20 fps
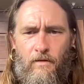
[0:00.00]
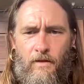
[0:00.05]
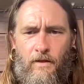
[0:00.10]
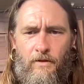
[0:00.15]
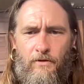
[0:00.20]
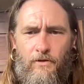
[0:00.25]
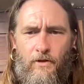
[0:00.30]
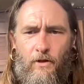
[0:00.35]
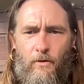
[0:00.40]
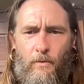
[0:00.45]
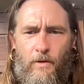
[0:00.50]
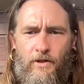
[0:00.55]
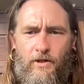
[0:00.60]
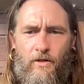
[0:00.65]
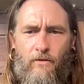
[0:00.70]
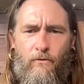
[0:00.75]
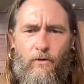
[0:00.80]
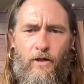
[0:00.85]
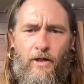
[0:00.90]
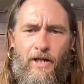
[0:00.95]
Is there a risk
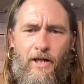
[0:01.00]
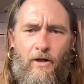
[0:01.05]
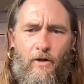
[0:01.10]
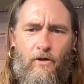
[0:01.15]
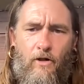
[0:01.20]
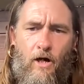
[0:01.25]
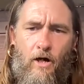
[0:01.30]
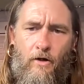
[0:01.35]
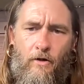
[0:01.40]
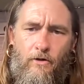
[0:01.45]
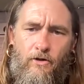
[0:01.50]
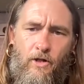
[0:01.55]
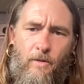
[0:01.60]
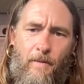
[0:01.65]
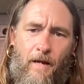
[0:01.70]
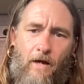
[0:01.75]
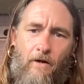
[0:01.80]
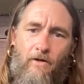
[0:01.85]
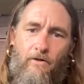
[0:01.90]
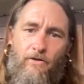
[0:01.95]
of running a cargo ship
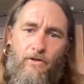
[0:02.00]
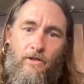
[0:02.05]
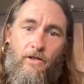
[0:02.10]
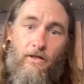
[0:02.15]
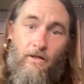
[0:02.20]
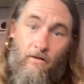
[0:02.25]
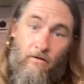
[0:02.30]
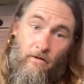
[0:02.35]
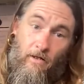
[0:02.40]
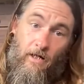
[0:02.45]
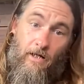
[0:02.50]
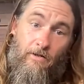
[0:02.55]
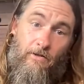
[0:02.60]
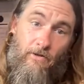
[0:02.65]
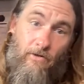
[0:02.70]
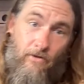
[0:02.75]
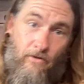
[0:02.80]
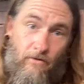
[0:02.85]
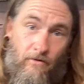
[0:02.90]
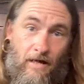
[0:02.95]
out at sea?
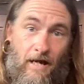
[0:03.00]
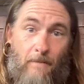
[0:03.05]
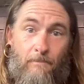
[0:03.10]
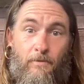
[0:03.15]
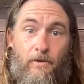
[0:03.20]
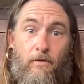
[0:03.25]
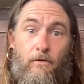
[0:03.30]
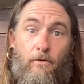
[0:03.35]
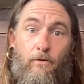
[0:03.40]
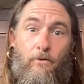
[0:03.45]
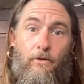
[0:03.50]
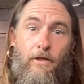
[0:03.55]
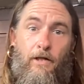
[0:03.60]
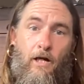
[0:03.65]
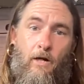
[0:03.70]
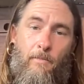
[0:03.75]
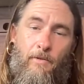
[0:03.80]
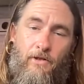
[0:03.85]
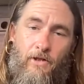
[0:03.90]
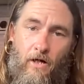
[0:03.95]
Yes, absolutely.
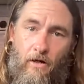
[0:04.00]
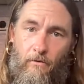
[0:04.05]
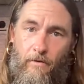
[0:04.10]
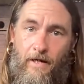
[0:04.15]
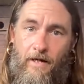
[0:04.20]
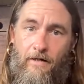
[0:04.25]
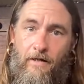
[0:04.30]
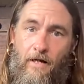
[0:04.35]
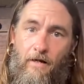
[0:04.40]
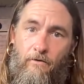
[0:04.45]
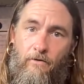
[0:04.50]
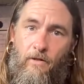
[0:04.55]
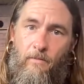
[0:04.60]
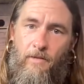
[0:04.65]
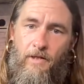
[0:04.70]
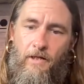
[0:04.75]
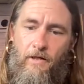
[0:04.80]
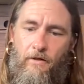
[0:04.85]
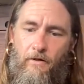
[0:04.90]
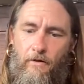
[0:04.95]
I almost got ran down
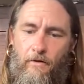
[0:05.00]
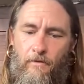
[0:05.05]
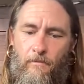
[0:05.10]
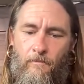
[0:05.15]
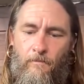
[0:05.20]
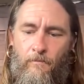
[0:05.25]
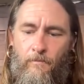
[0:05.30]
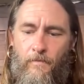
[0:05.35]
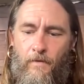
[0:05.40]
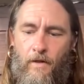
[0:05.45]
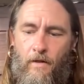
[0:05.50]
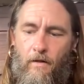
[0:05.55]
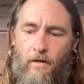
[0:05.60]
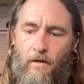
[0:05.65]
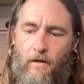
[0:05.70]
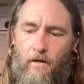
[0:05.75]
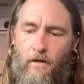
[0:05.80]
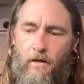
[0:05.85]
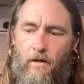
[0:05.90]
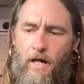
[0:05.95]
coming here.
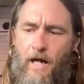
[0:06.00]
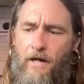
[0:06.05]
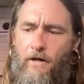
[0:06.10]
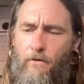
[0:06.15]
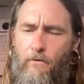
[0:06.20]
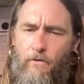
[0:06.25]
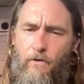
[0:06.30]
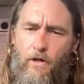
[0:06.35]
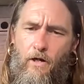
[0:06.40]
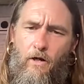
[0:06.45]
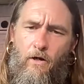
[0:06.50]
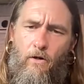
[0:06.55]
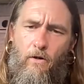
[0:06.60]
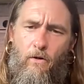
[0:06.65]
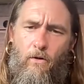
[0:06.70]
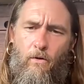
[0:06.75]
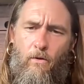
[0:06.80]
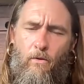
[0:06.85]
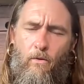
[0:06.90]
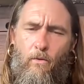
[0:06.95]
I don't
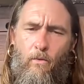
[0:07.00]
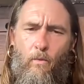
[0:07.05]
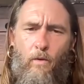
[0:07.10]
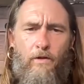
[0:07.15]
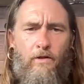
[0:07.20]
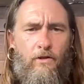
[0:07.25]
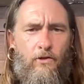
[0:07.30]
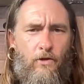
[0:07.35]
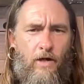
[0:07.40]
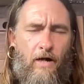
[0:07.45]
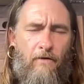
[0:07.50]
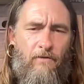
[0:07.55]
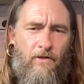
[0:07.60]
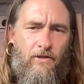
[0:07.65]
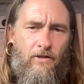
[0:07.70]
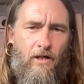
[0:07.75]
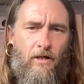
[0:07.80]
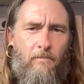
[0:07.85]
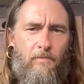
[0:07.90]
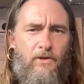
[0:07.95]
know what the
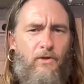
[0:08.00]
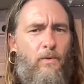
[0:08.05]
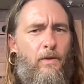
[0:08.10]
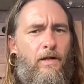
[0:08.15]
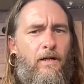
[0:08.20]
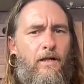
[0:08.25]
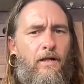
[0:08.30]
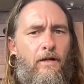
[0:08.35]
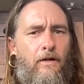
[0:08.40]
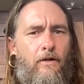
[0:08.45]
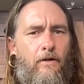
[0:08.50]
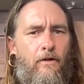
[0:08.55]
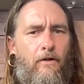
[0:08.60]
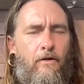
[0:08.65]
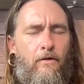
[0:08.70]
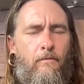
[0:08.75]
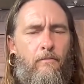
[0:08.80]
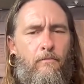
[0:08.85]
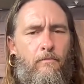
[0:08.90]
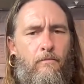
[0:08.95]
traffic's like between
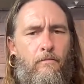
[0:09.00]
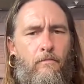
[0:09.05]
here